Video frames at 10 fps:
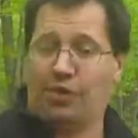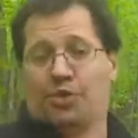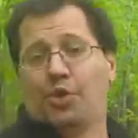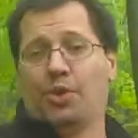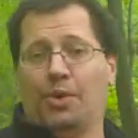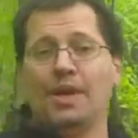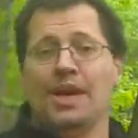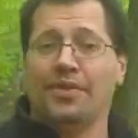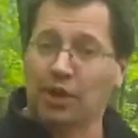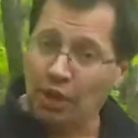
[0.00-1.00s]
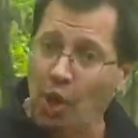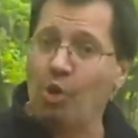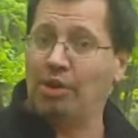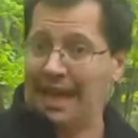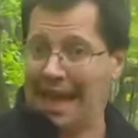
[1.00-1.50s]
through their
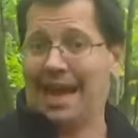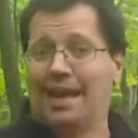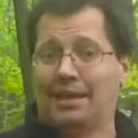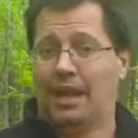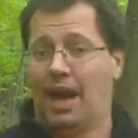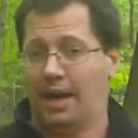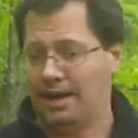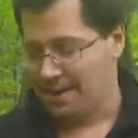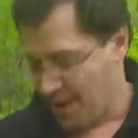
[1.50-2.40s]
local catalog.